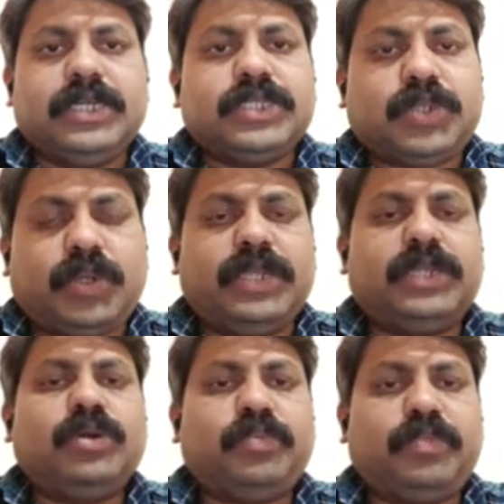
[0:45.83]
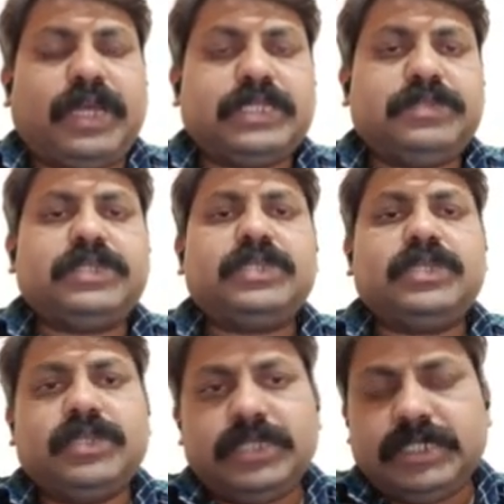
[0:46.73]
so endoplasmic,
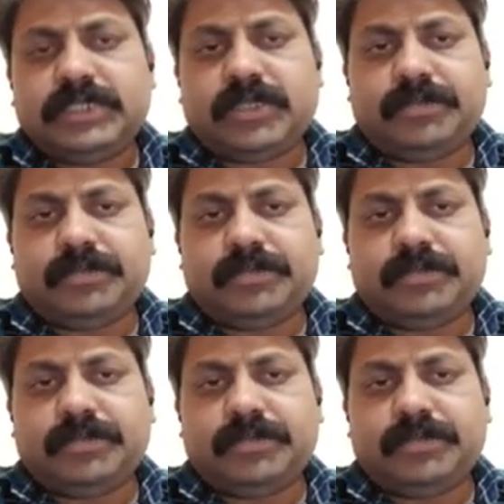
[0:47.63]
it is